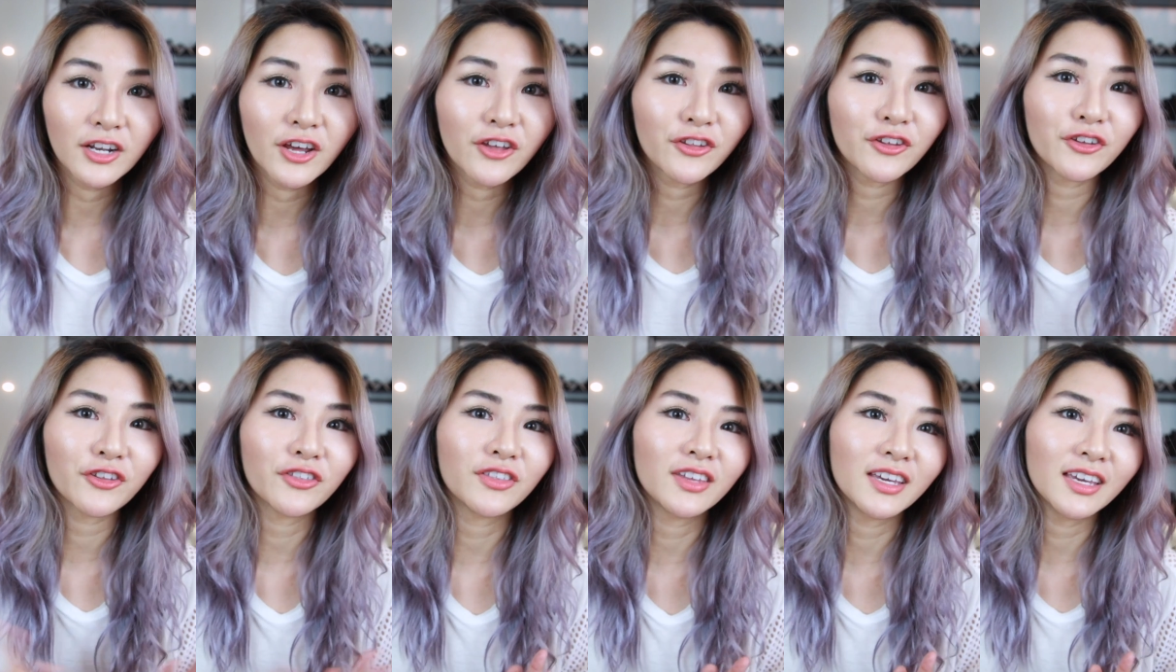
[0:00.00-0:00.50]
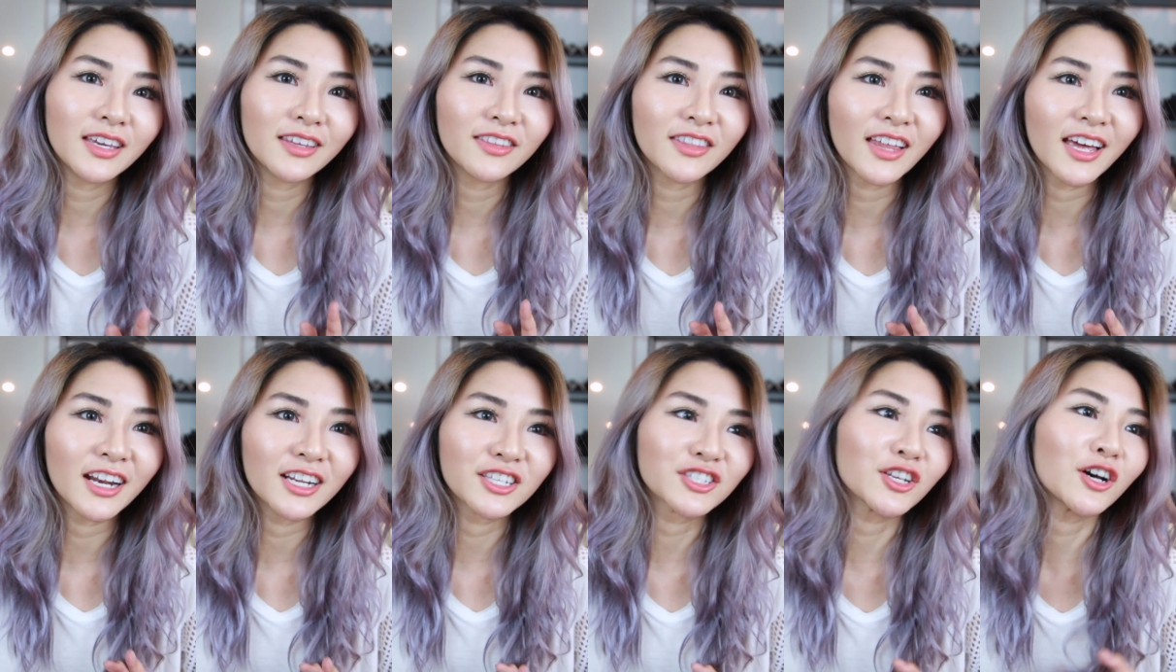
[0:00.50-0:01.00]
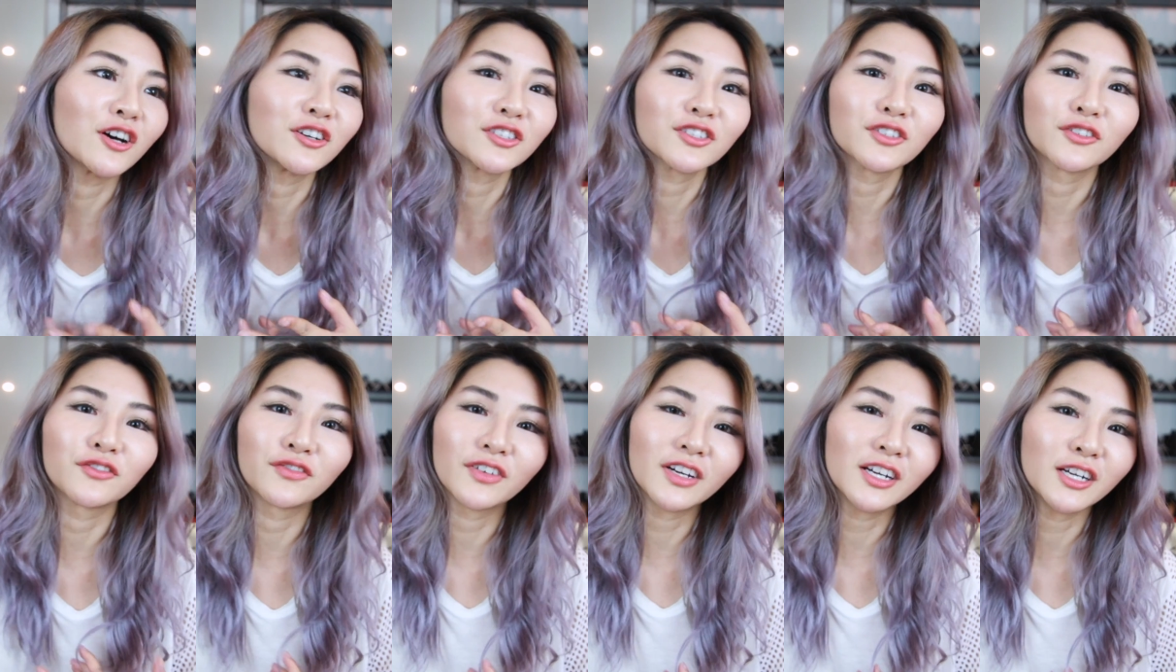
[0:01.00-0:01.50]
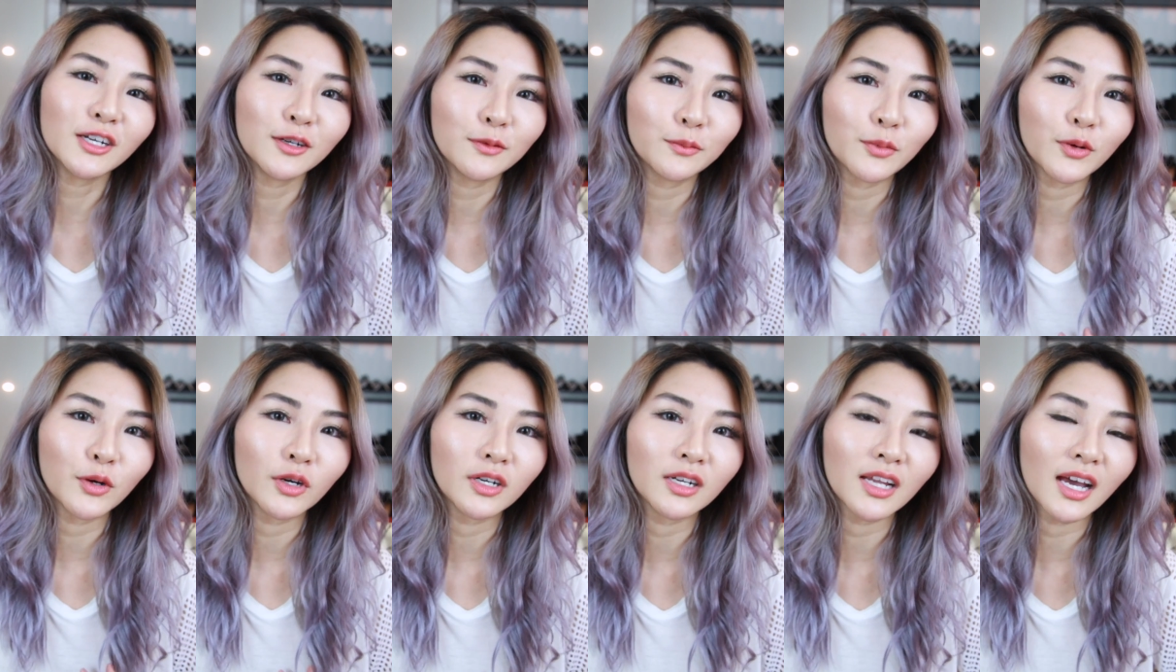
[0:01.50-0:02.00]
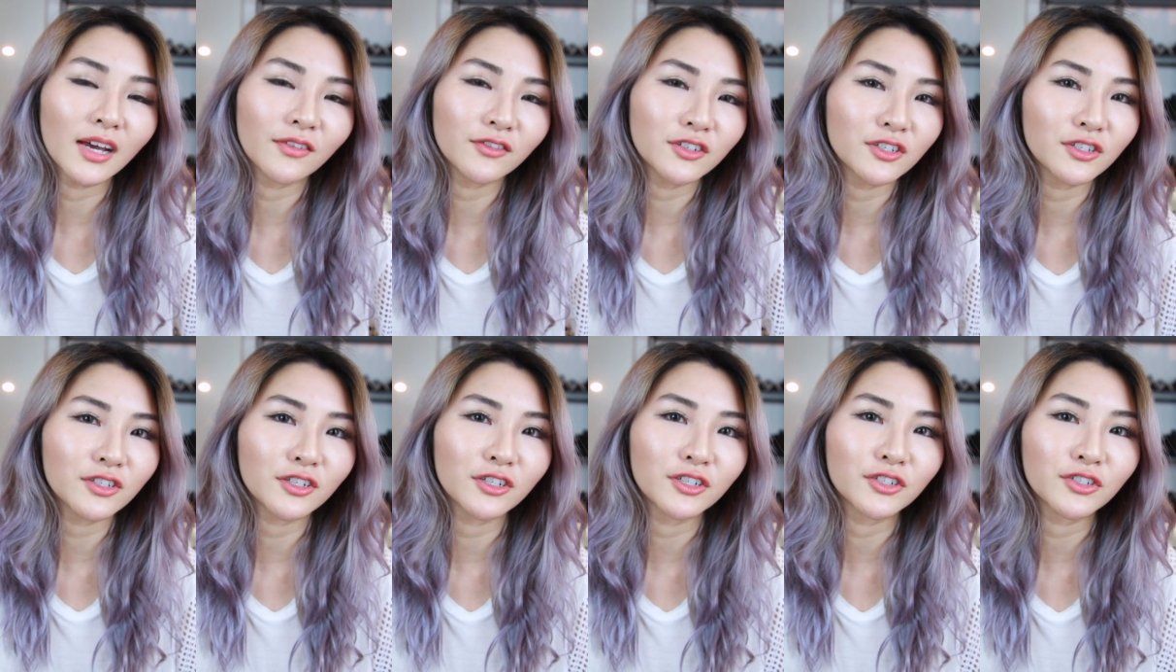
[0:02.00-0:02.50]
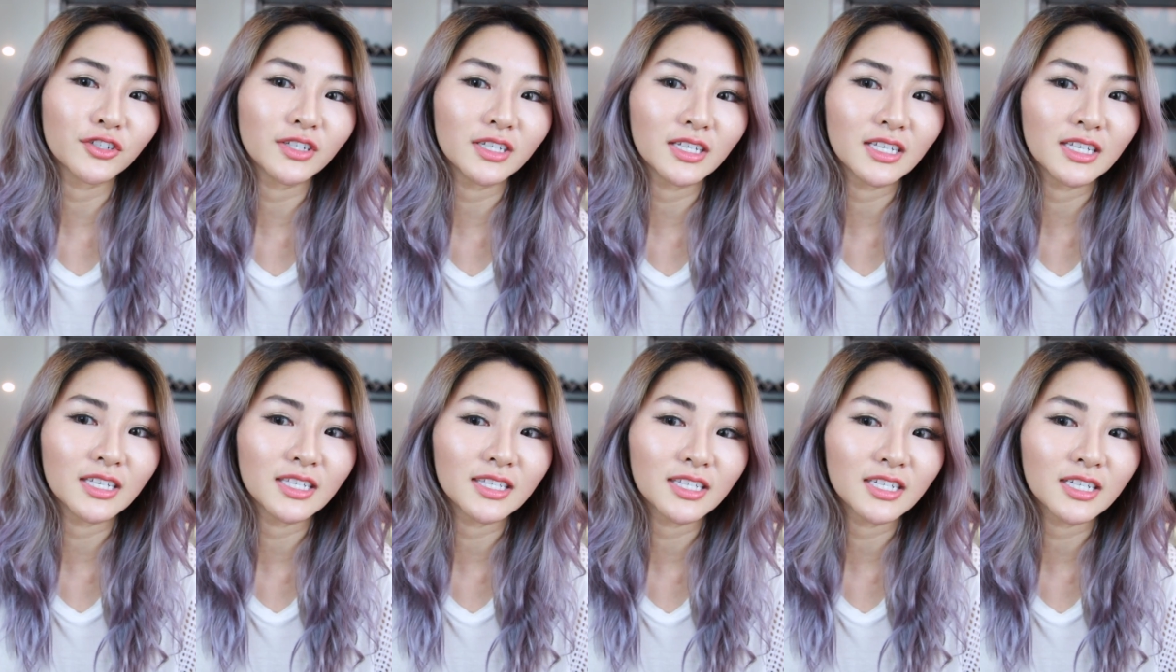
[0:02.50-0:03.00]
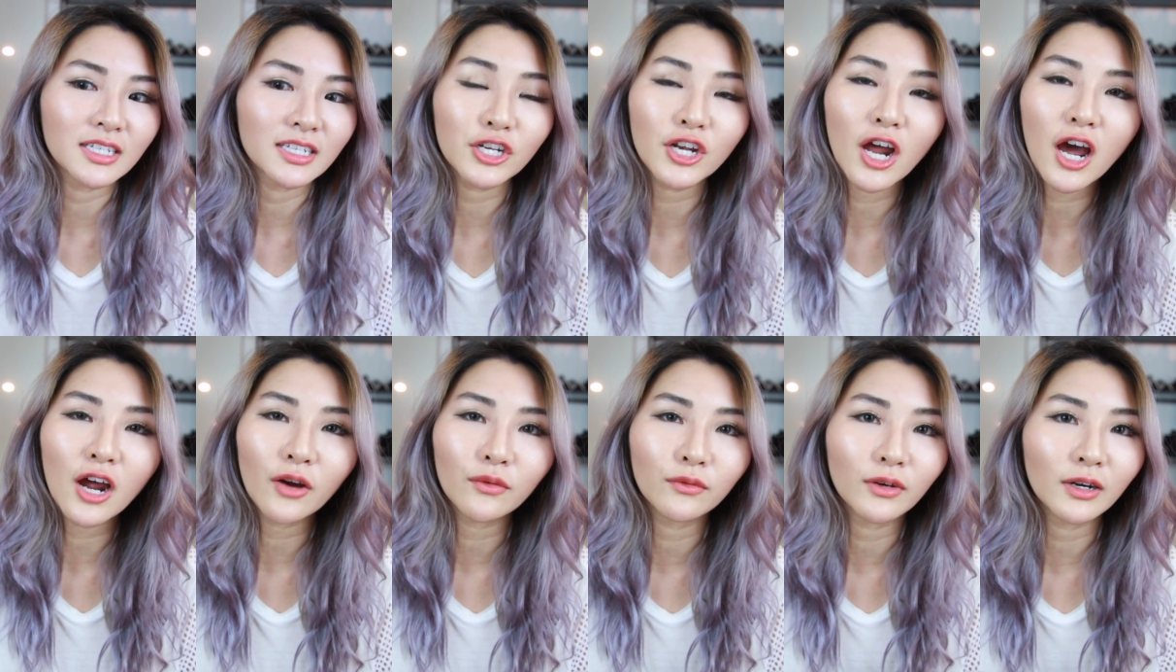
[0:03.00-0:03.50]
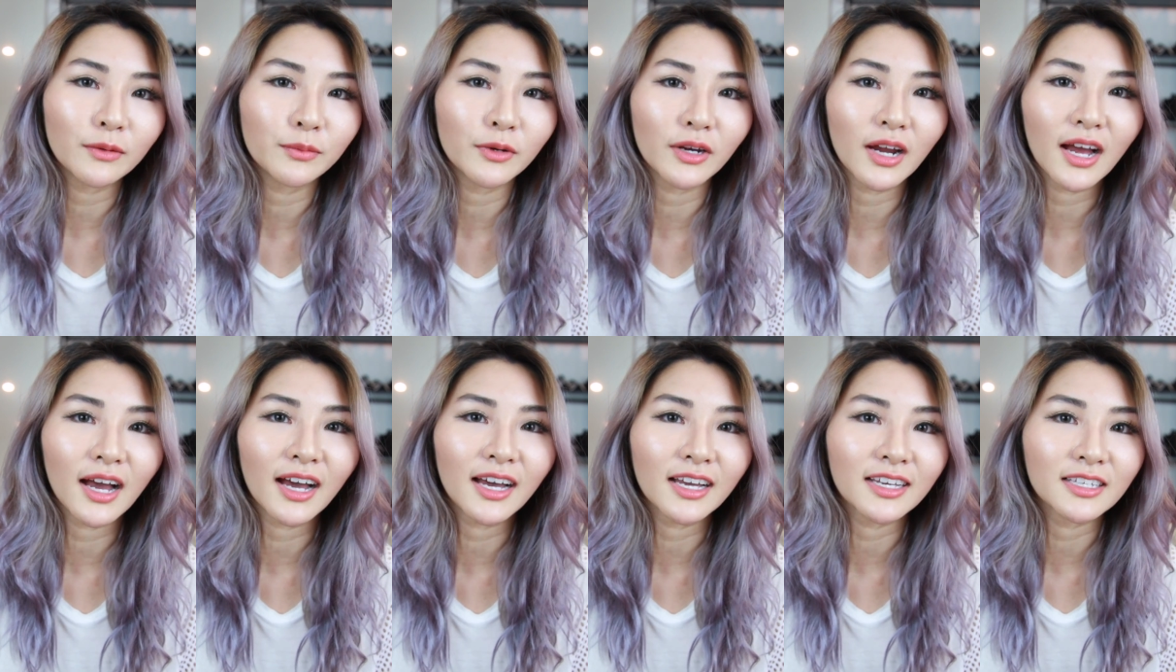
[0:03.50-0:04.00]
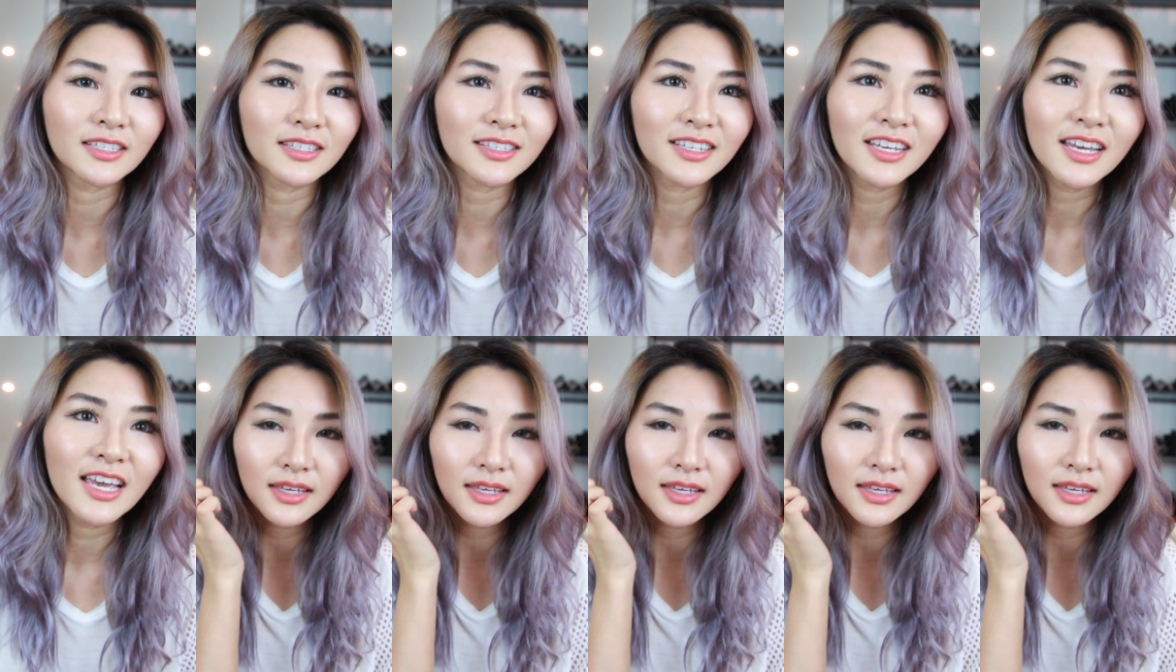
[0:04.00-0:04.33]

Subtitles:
Another thing that is also very important after surgery is to not rub your eyes.